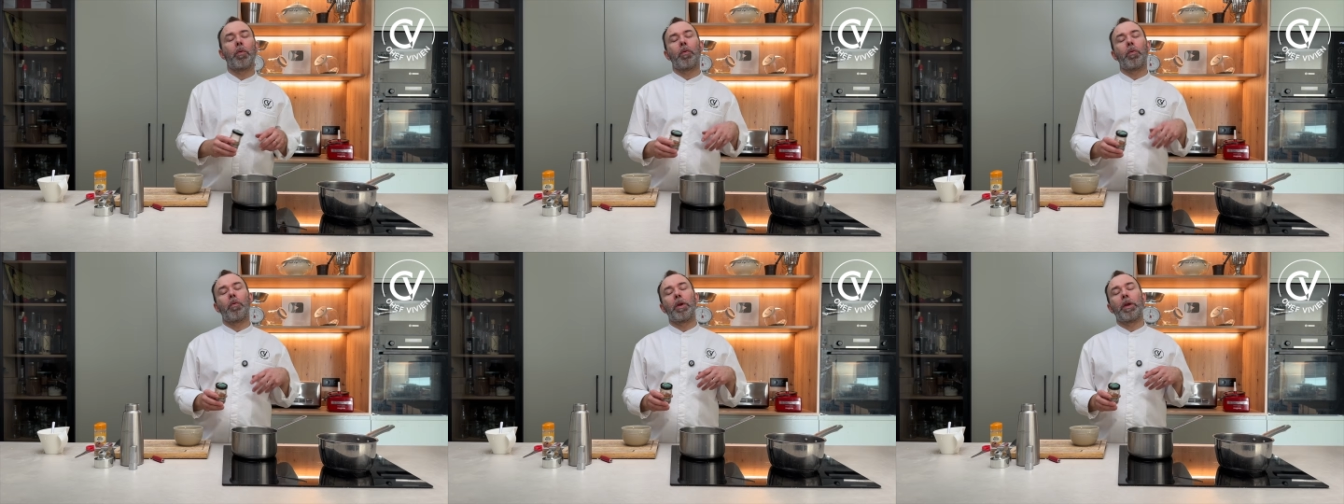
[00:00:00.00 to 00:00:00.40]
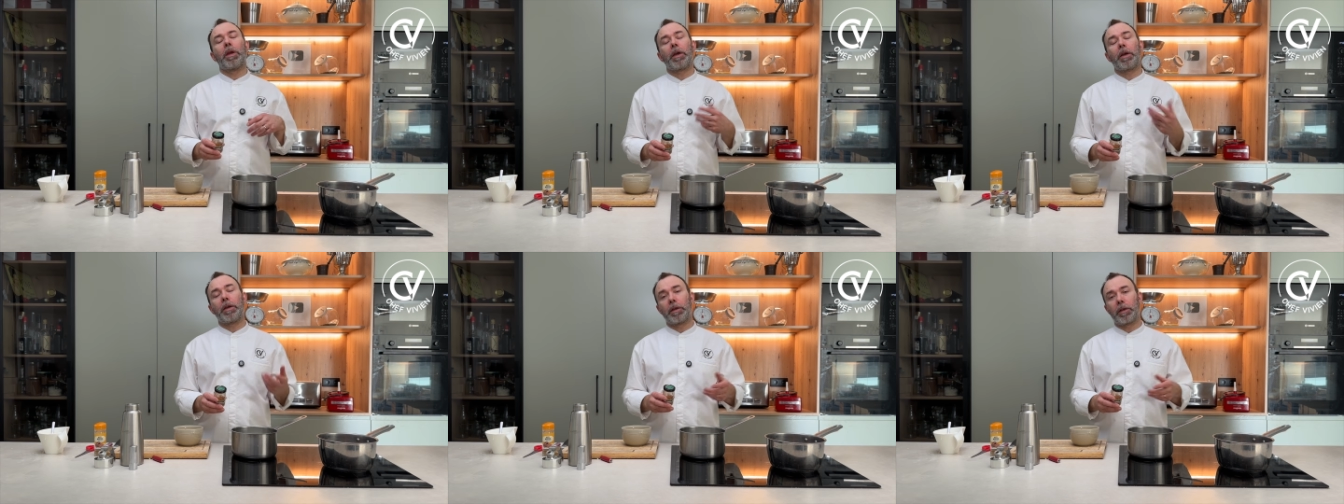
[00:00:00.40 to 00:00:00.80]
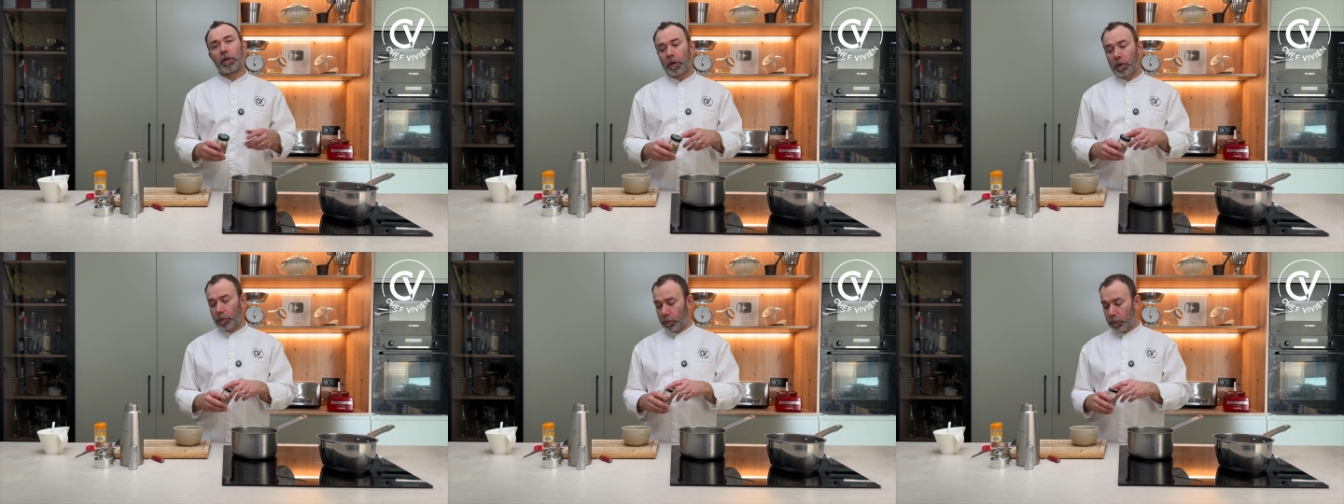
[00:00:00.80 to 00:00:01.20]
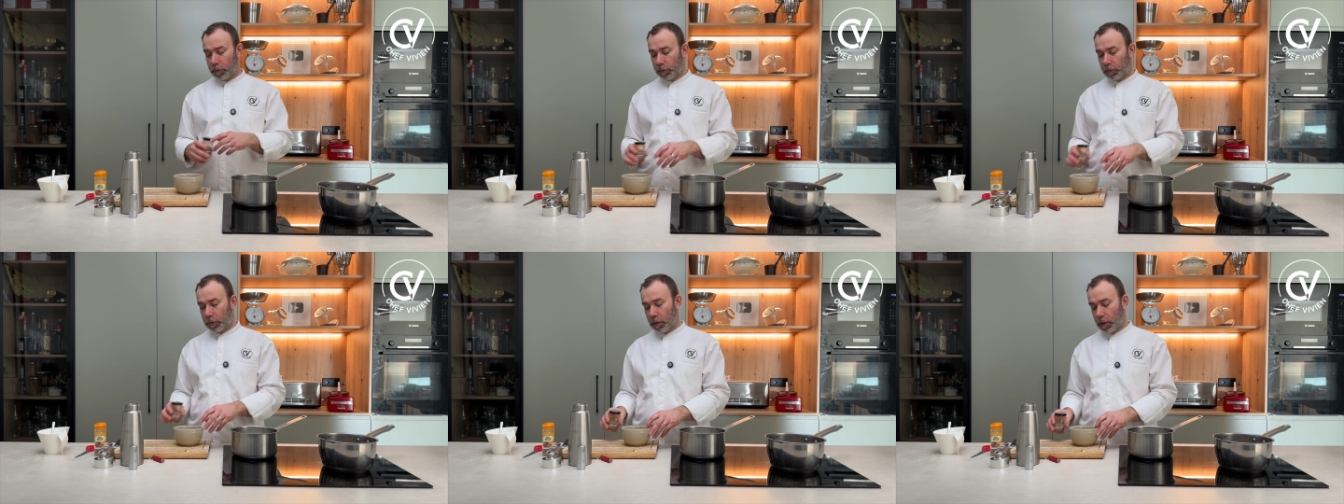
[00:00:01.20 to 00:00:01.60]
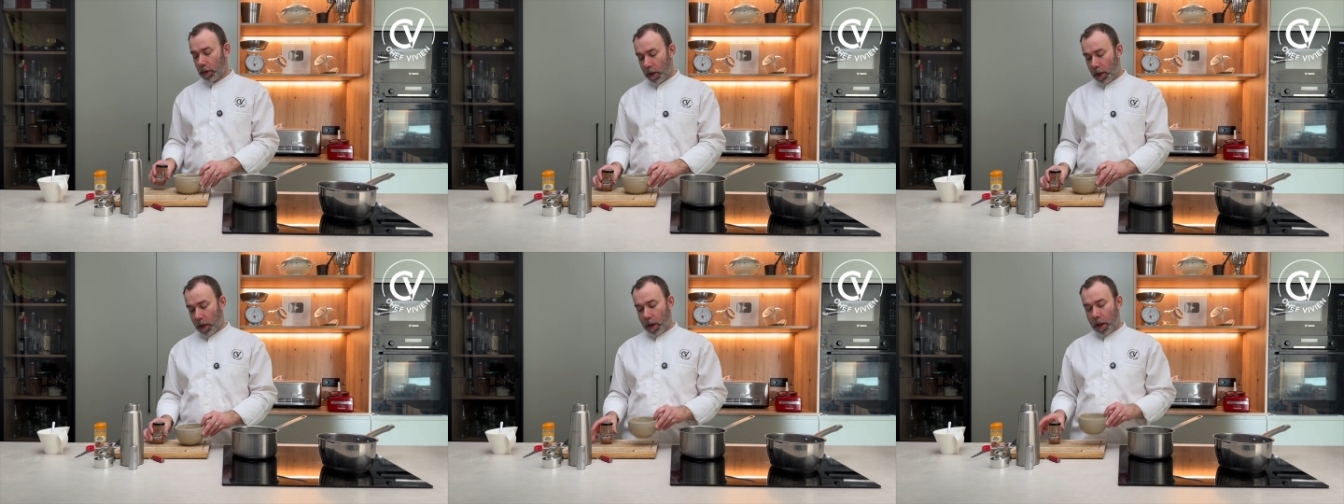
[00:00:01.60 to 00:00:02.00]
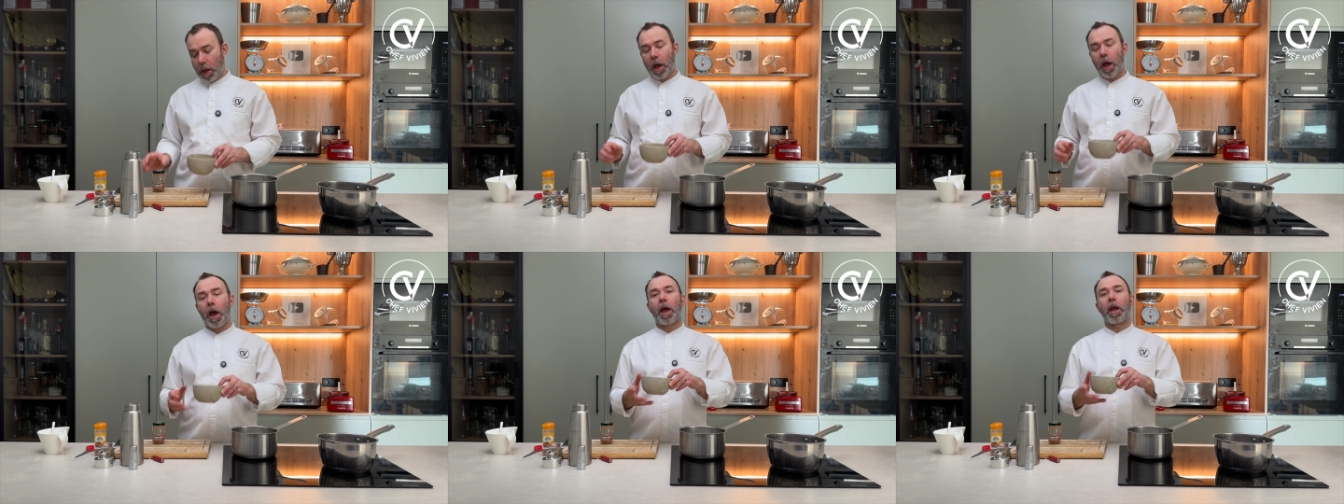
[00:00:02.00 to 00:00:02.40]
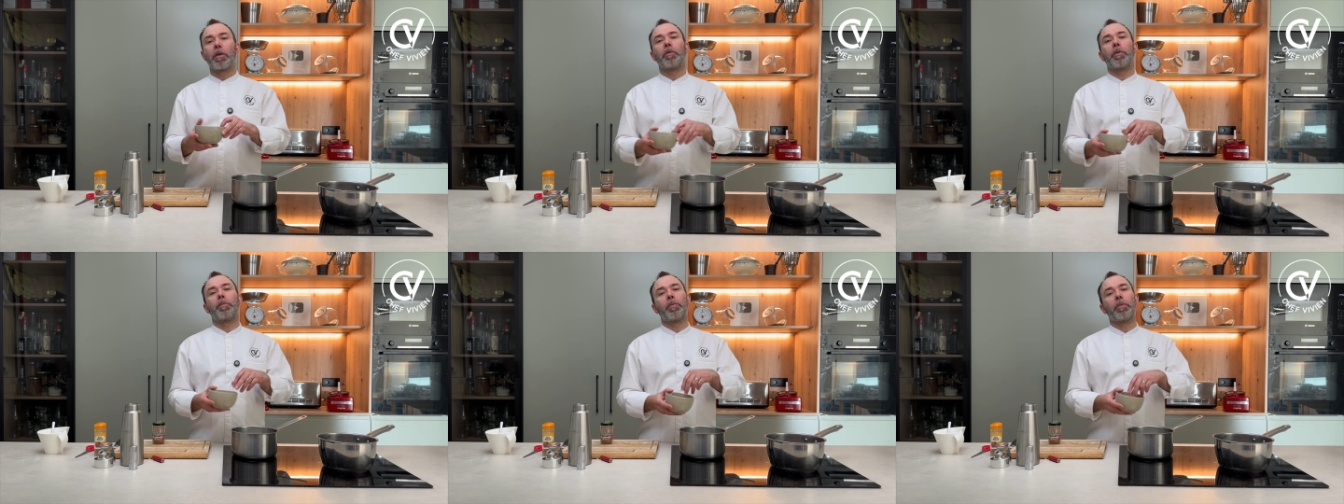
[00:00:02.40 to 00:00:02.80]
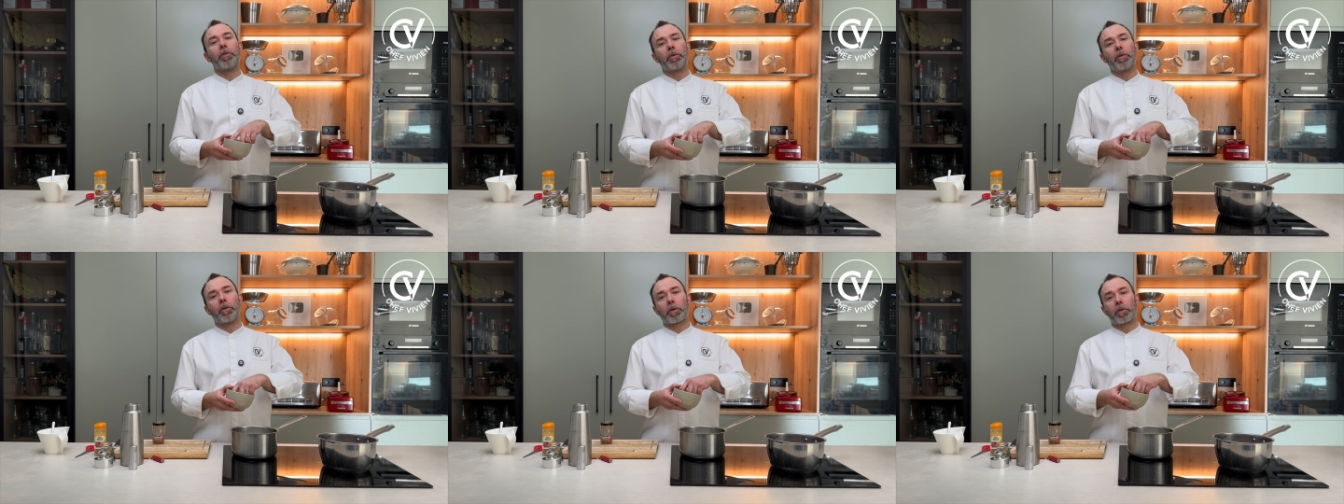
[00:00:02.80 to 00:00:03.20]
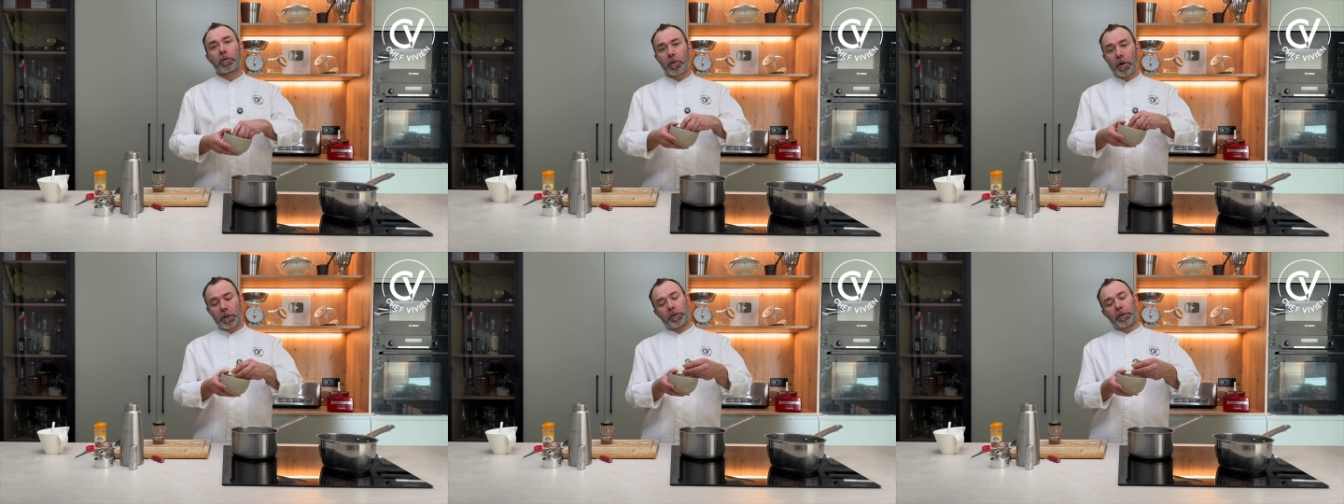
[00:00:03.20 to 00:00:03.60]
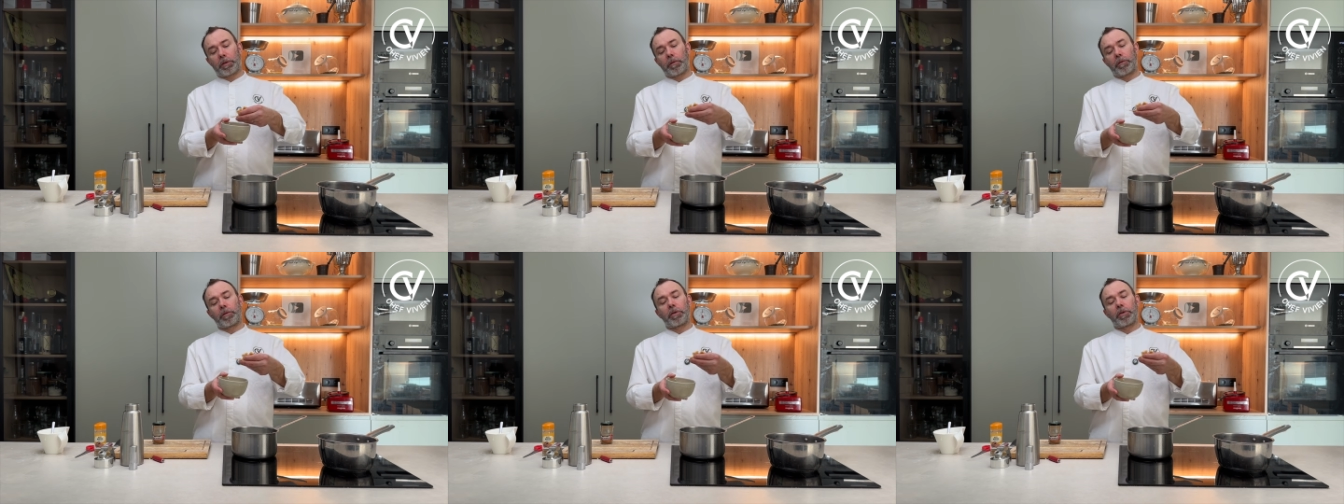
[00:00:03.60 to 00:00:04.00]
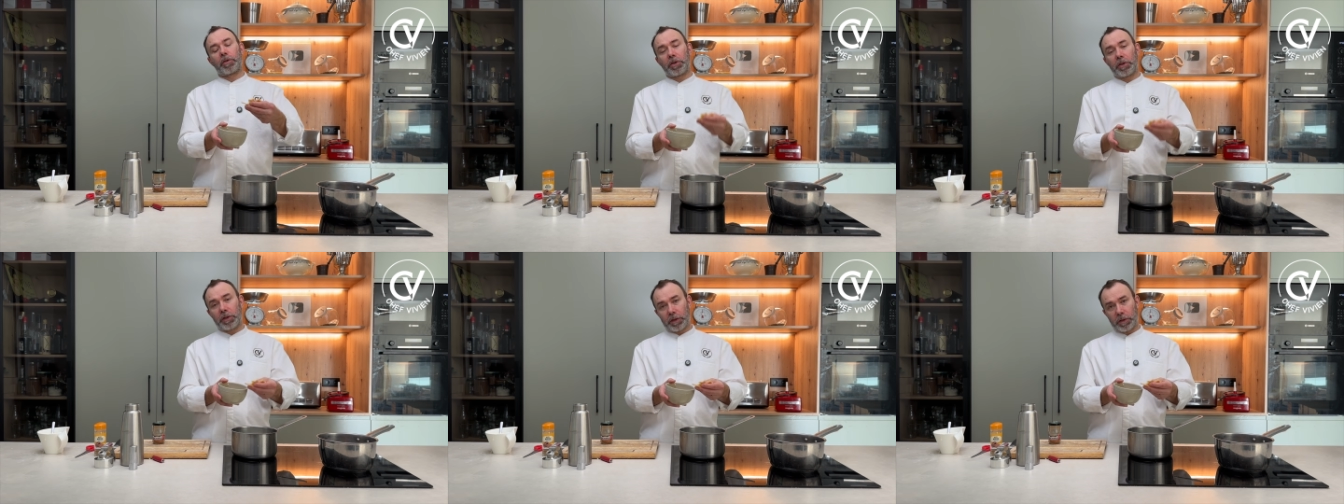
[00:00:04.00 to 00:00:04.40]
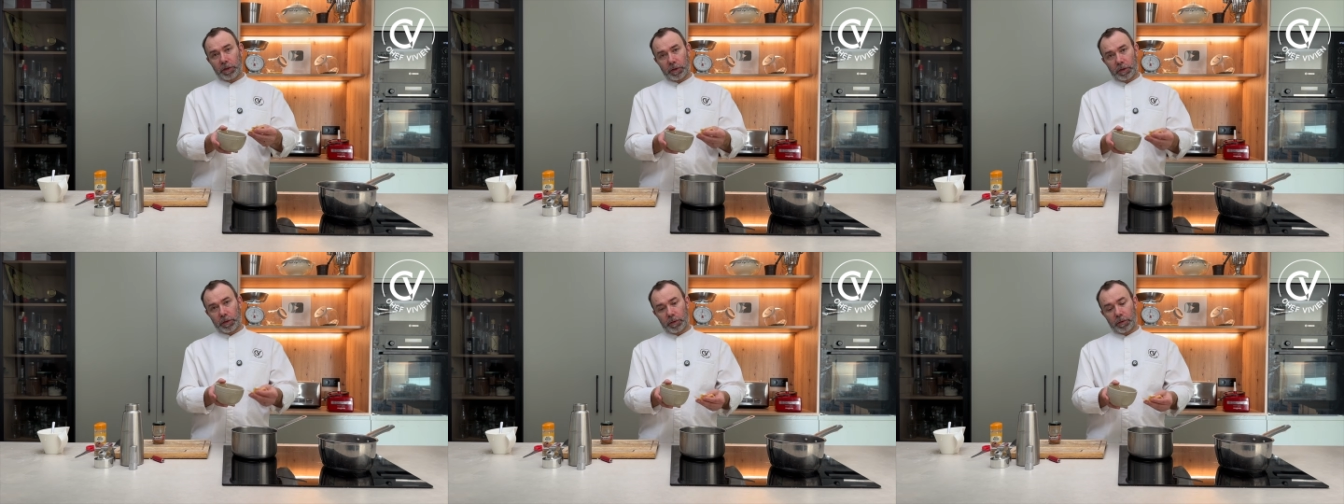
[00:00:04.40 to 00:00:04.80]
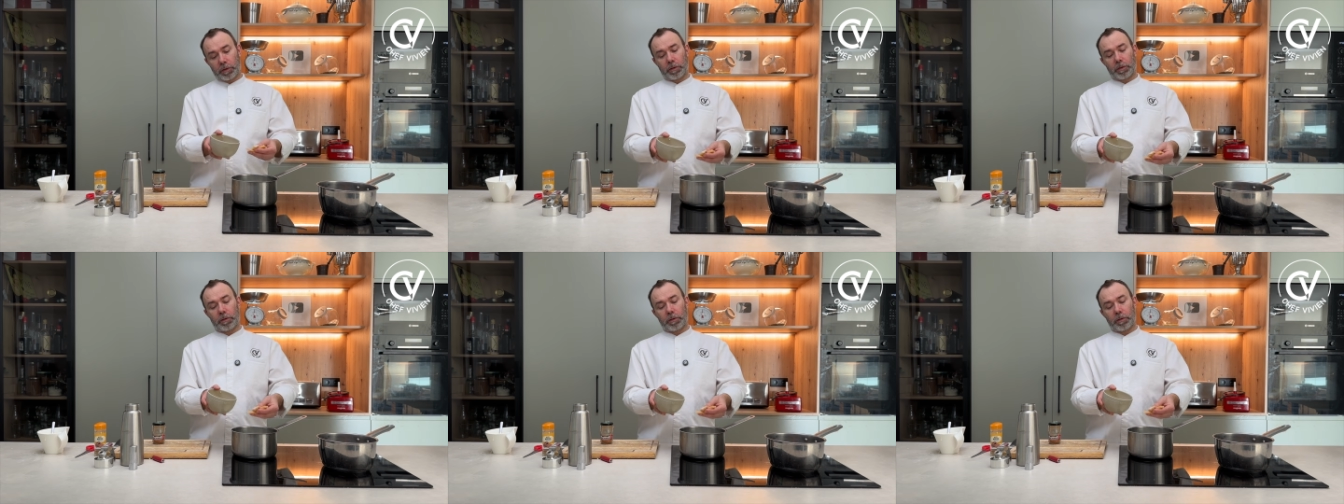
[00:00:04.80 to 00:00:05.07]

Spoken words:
We heat it up and we put the crust of the cheeses,